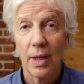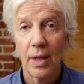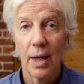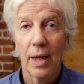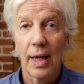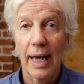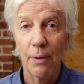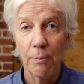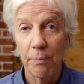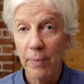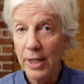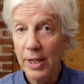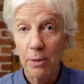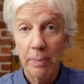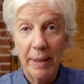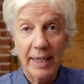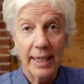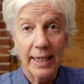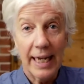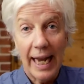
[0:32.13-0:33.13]
and when you're
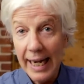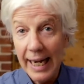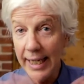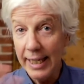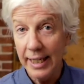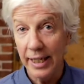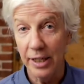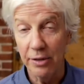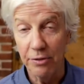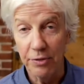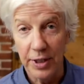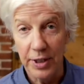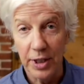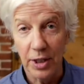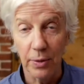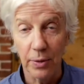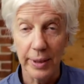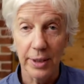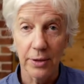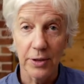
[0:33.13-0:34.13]
making any kind of video,
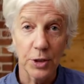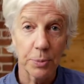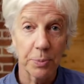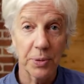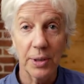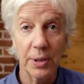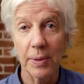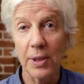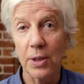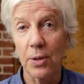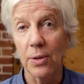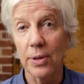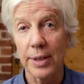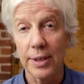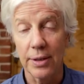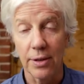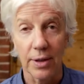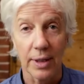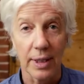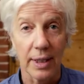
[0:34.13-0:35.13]
whether it's pre-recorded
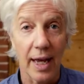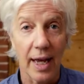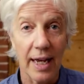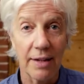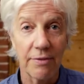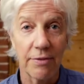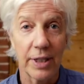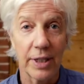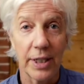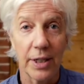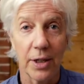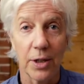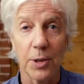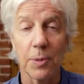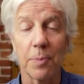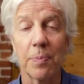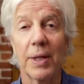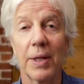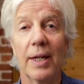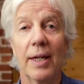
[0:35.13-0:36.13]
or a live
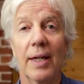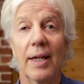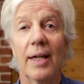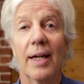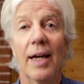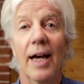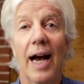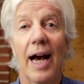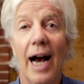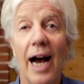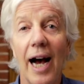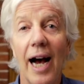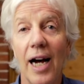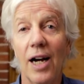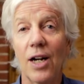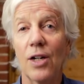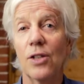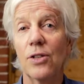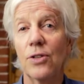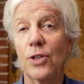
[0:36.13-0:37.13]
video,
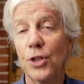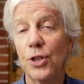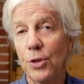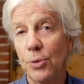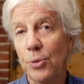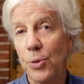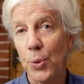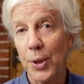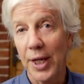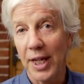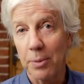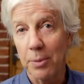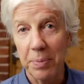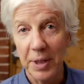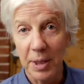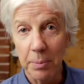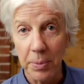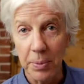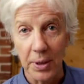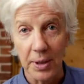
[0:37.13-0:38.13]
how do you get
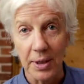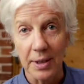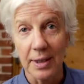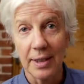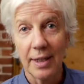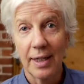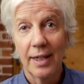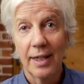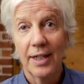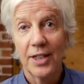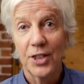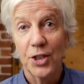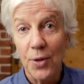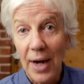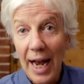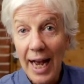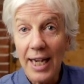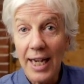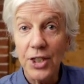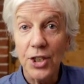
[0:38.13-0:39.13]
people to
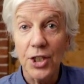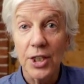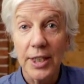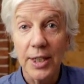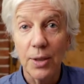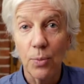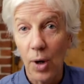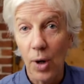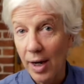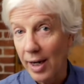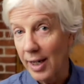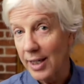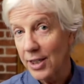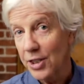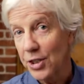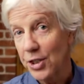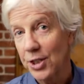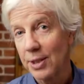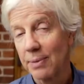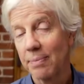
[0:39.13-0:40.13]
actually
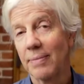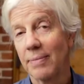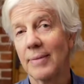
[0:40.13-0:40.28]
watch?